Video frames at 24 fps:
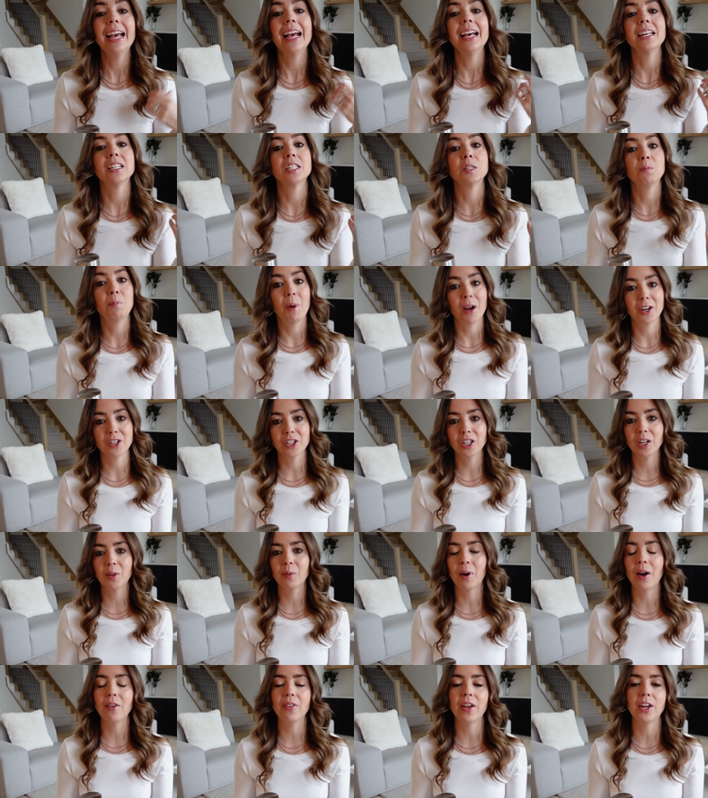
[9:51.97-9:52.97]
especially
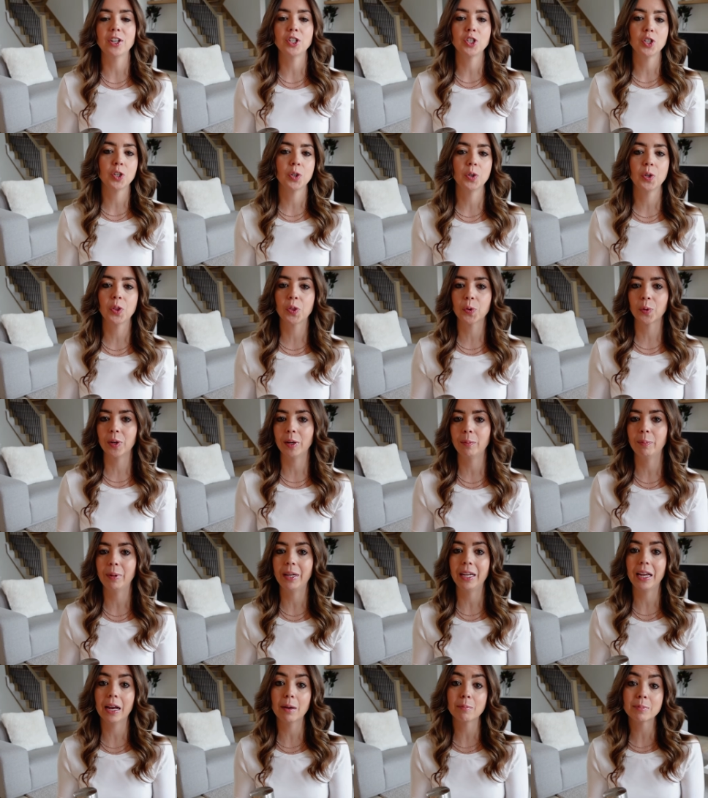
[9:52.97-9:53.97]
around that 2 3
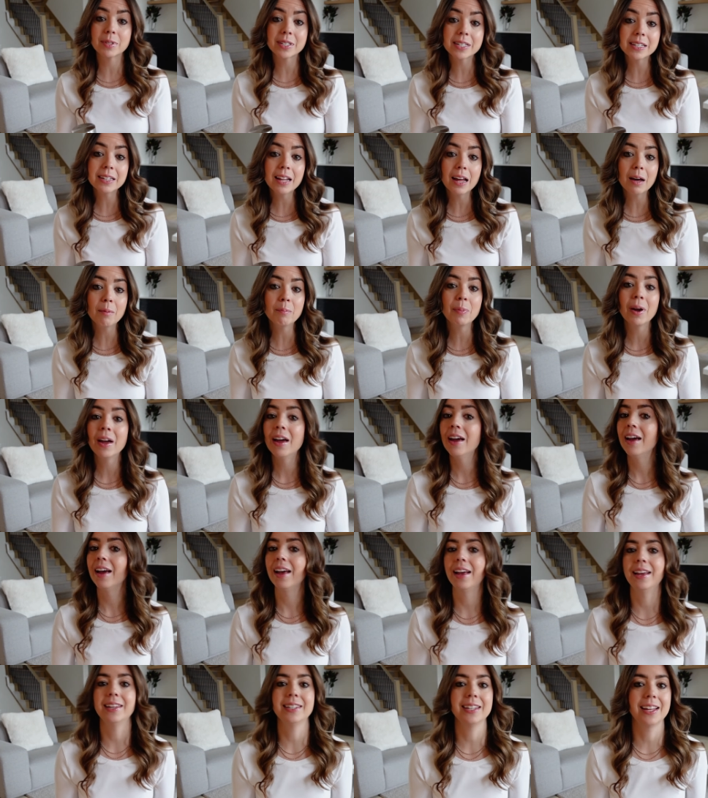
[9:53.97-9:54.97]
p.m. slump,
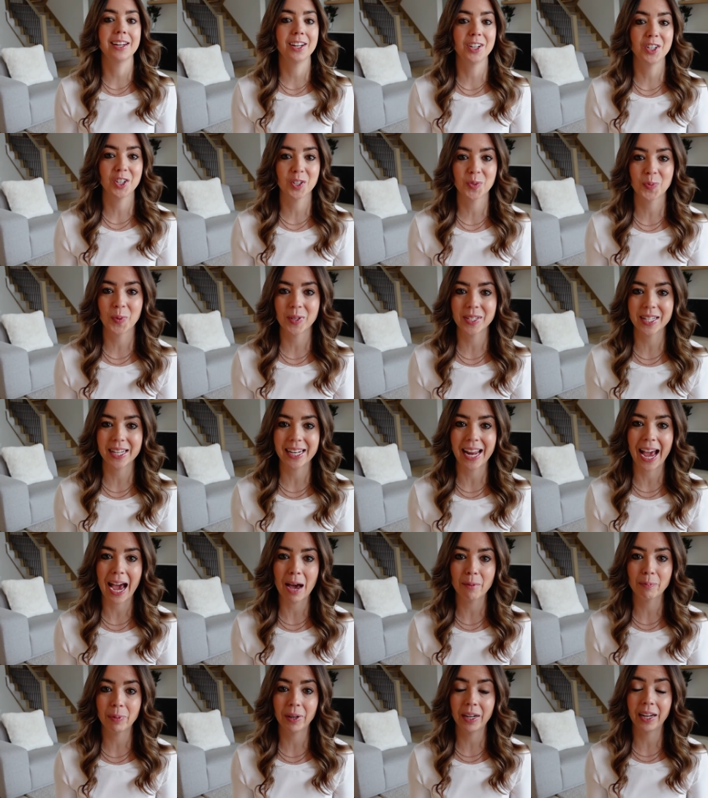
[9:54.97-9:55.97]
is that it just wasn't
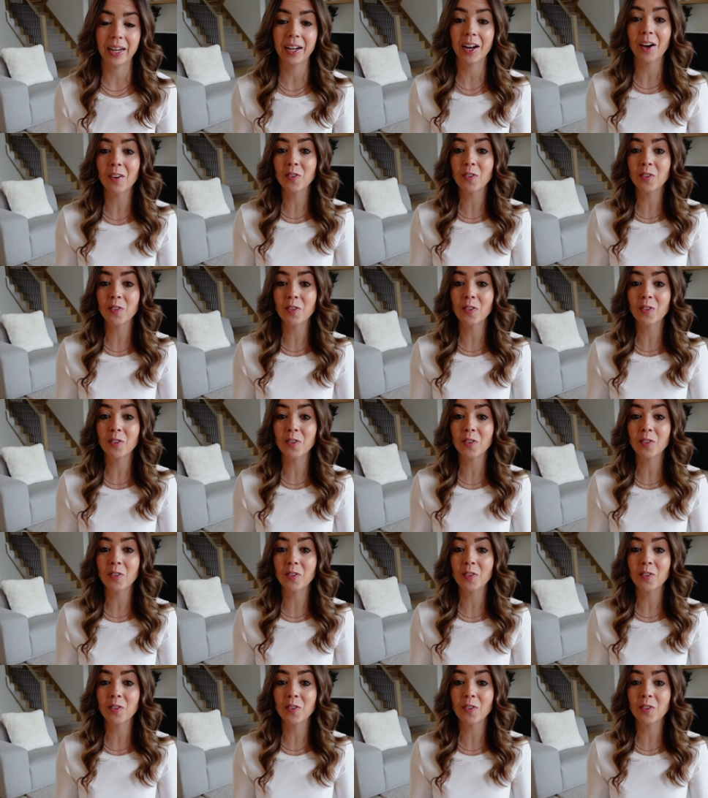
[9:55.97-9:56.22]
happening.